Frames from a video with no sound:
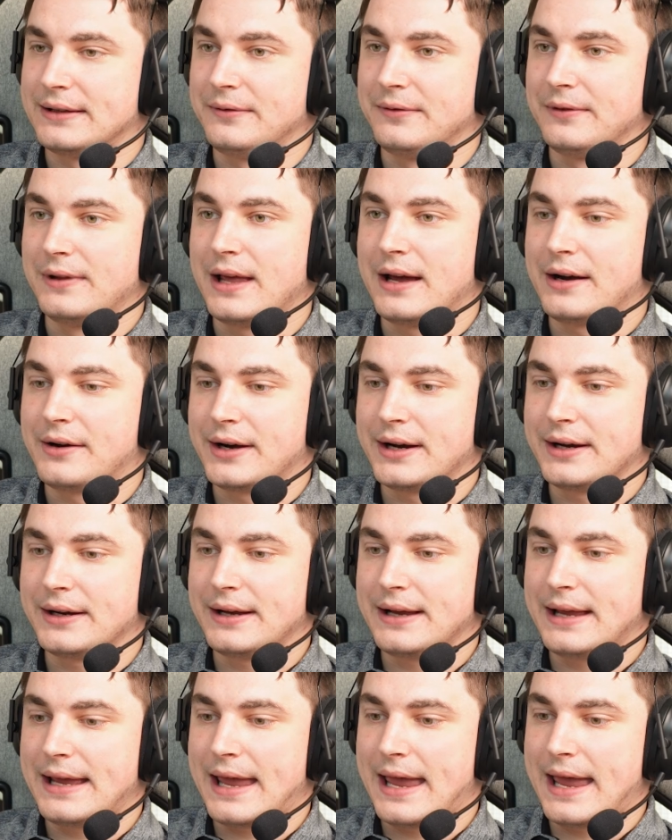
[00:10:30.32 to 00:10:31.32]
Lara
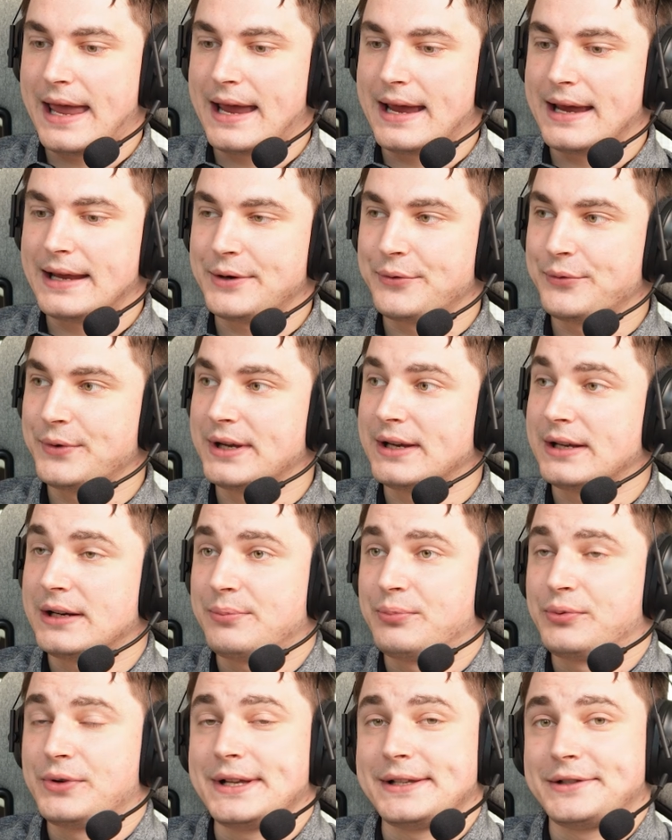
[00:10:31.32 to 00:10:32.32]
and we're gonna
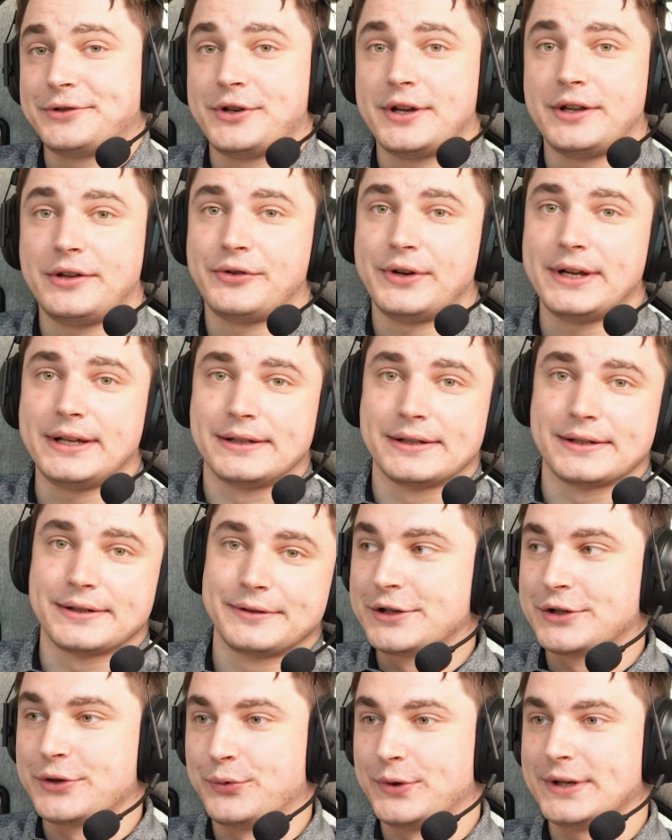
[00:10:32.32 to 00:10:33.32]
press generate.
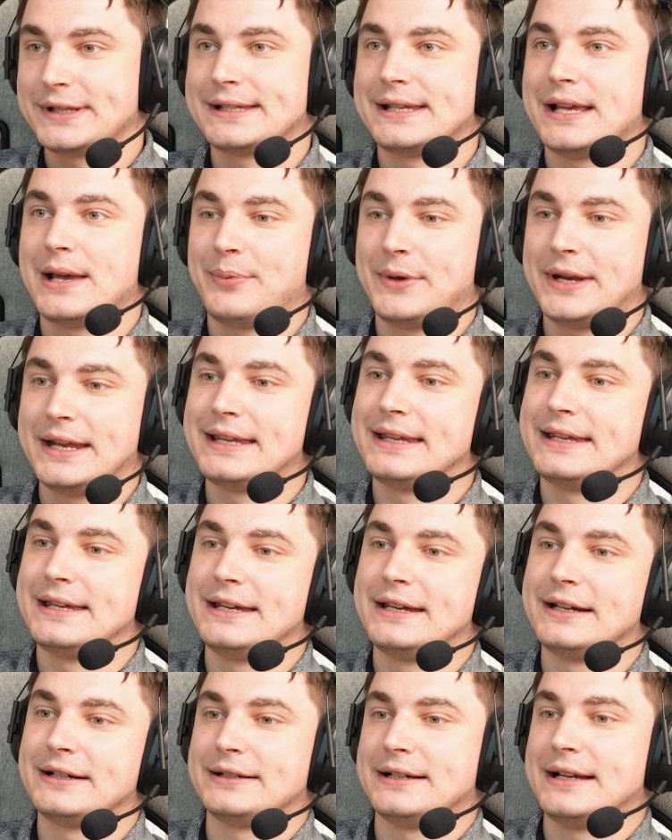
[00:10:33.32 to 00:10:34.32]
So what's happening
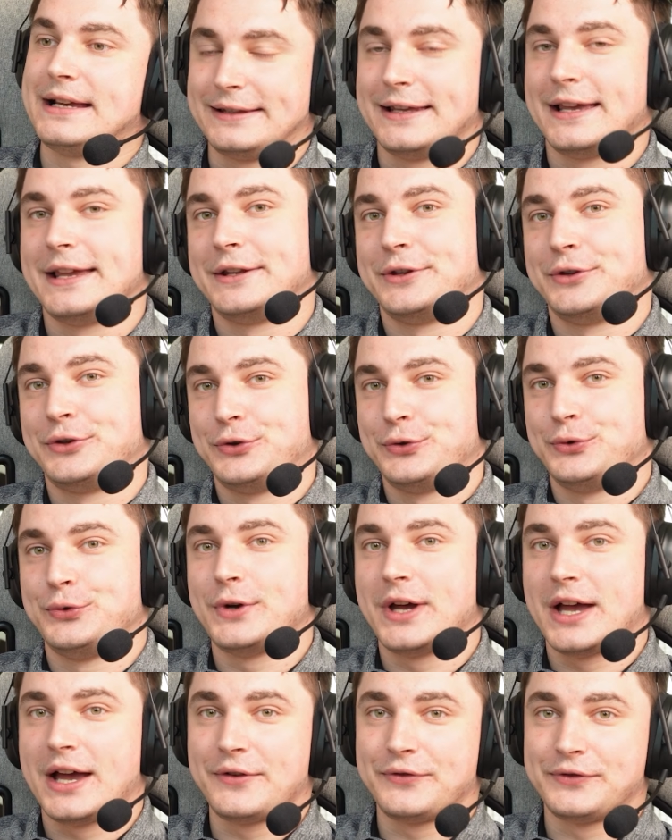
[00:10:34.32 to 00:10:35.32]
here, they do
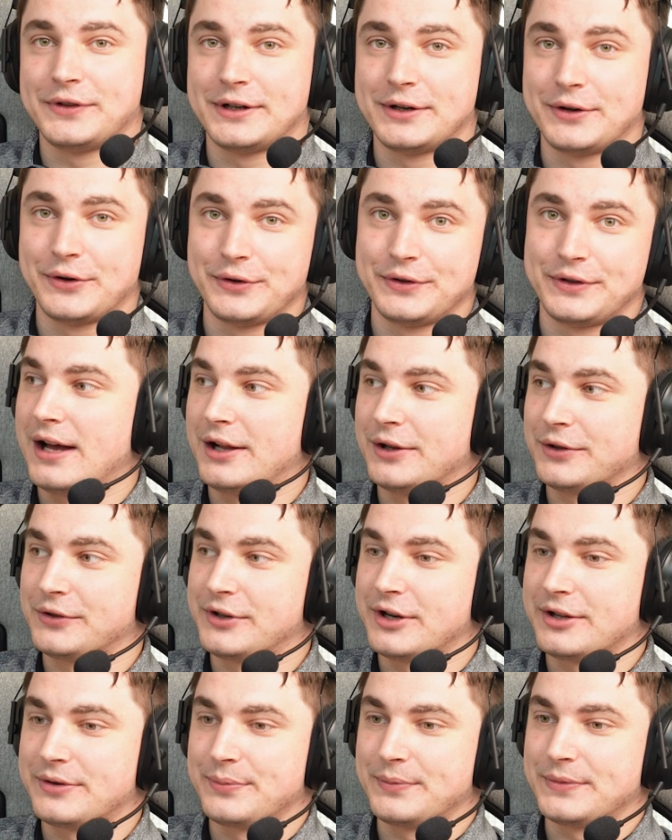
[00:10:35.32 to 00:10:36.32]
have their
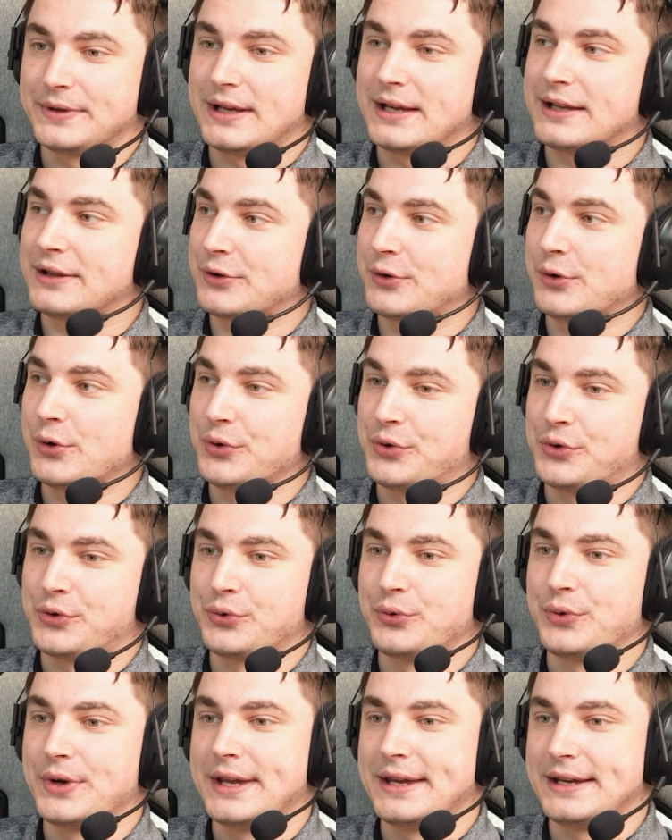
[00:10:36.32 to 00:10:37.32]
algorithm that go
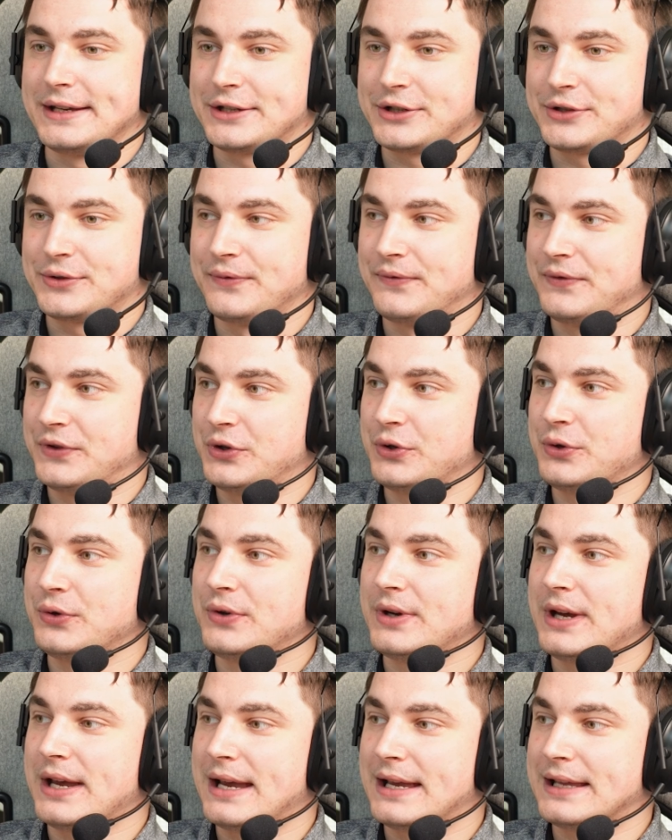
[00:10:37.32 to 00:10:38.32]
through each
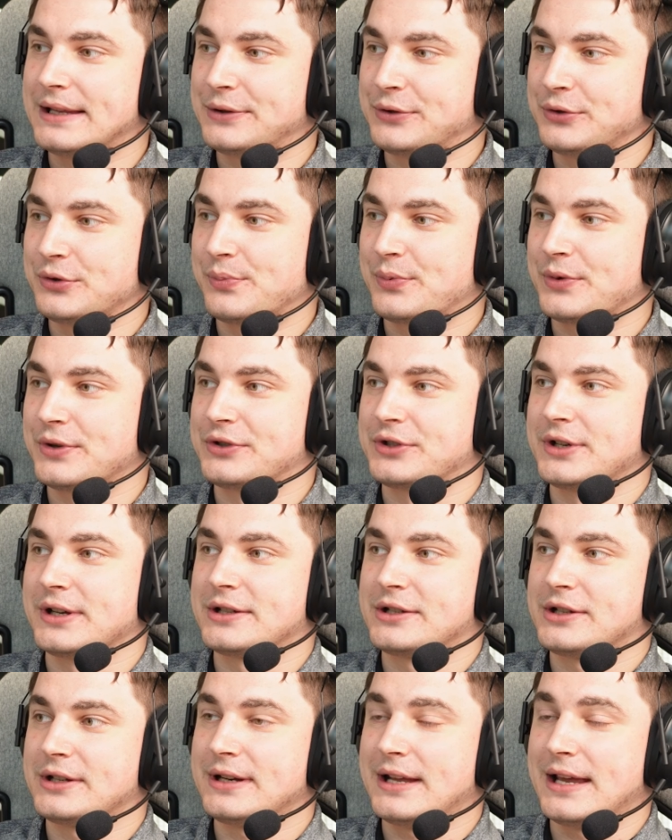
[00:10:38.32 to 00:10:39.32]
view and do
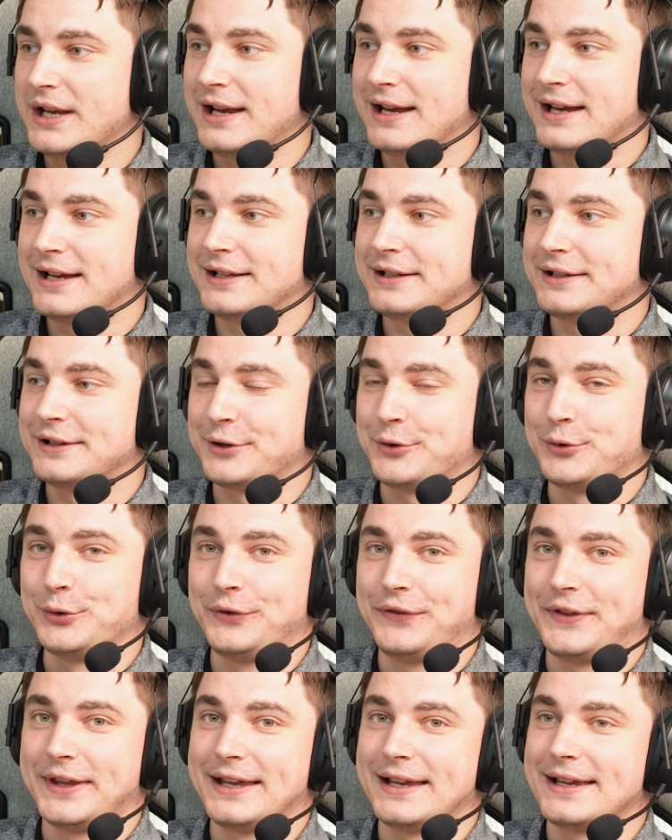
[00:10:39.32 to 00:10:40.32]
projection, and the cool
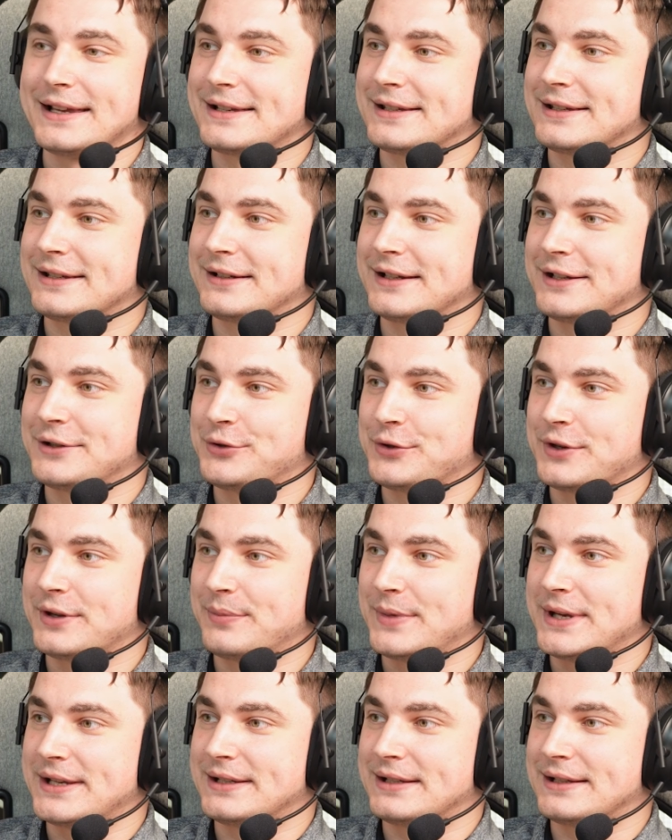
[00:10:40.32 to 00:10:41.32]
thing is that you can
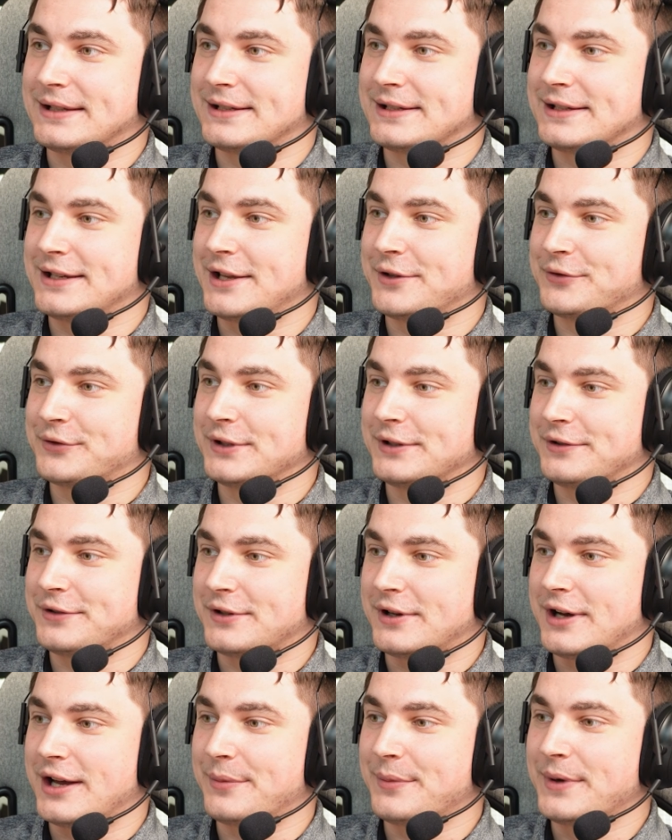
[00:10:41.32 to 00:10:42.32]
basically see in real
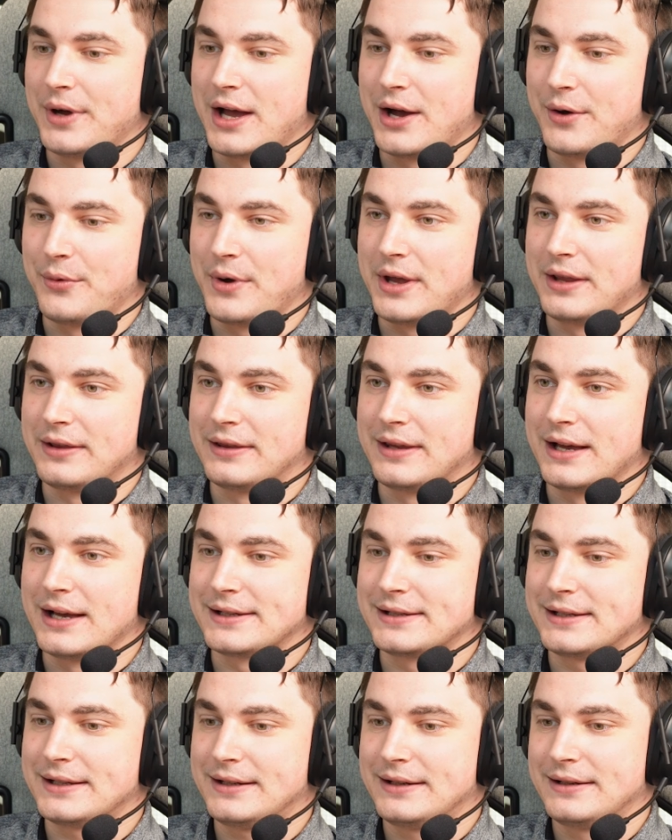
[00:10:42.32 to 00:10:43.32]
time how it
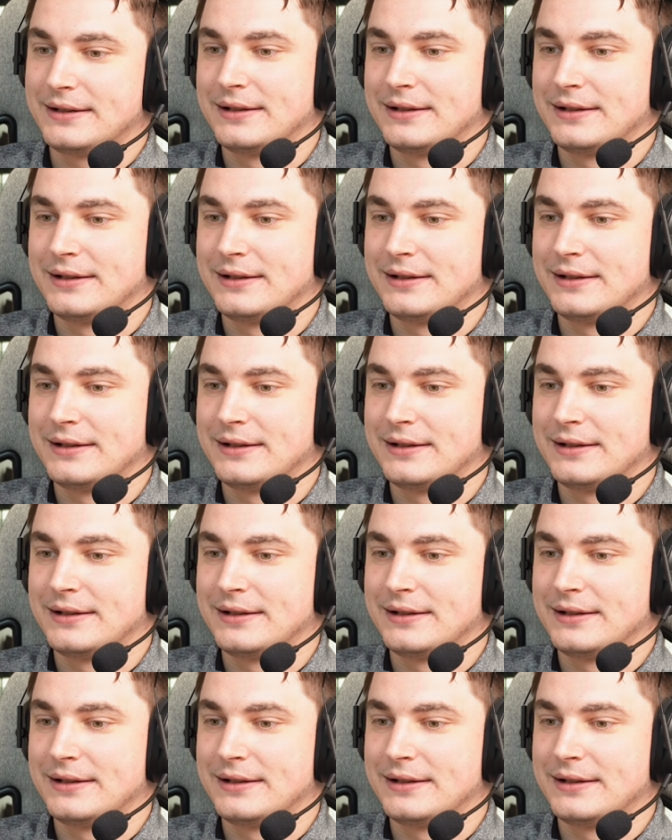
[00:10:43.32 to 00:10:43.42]
does it.